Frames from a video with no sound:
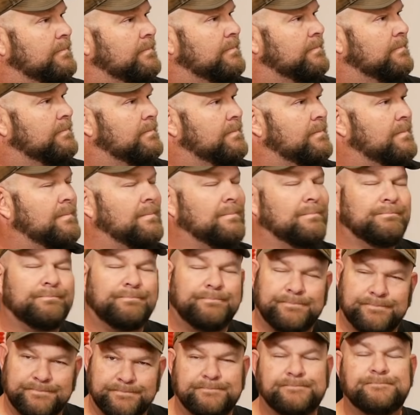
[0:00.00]

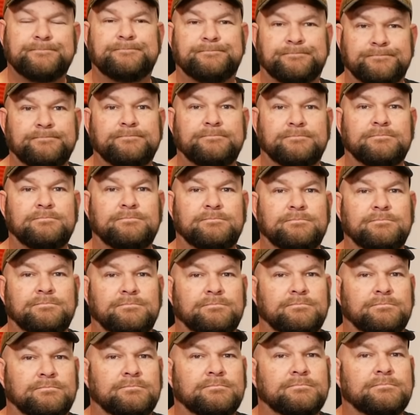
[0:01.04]

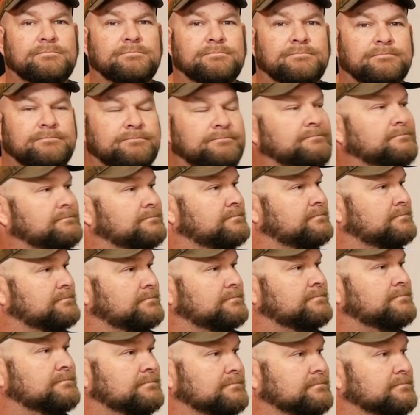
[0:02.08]

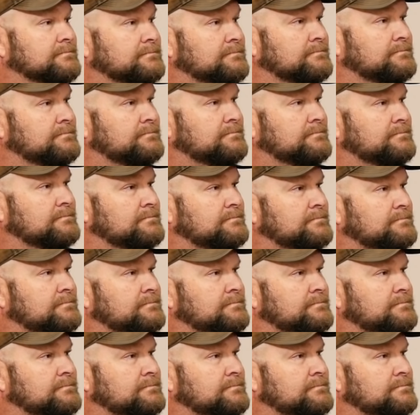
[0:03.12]
No words are spoken by the person on screen.